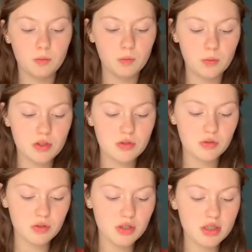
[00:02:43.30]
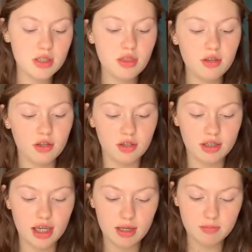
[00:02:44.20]
When George III
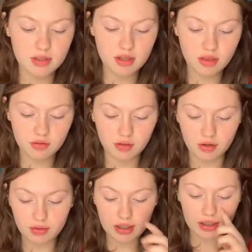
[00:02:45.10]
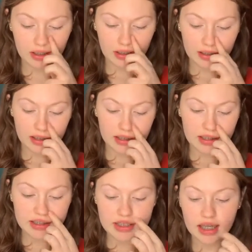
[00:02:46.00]
came to the throne,
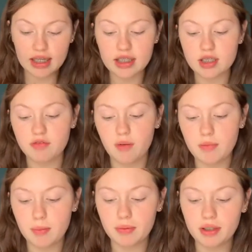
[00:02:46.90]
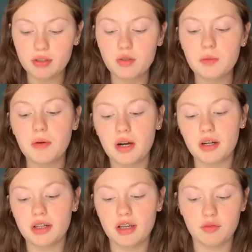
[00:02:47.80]
he changed from the political
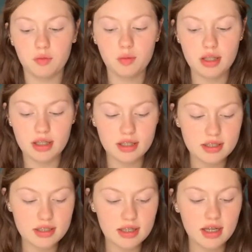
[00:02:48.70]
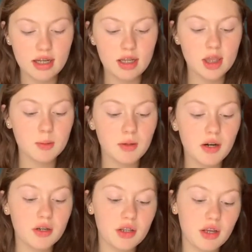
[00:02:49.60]
party of Whigs, the
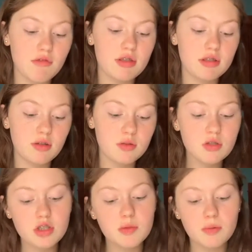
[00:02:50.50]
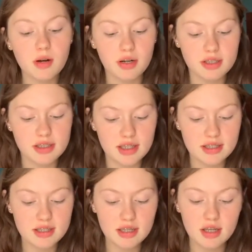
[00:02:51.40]
party of the Low Church
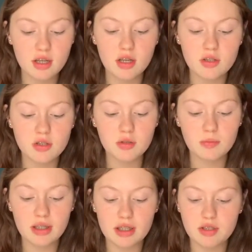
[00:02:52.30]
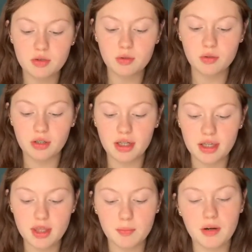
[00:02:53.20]
Protestants, to be a Tory,
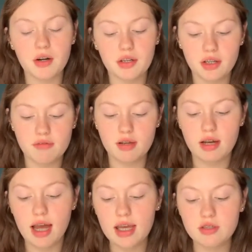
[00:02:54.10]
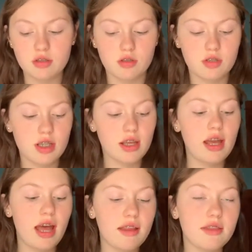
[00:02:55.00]
the party of the High Church and
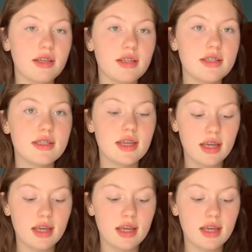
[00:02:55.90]
Catholics.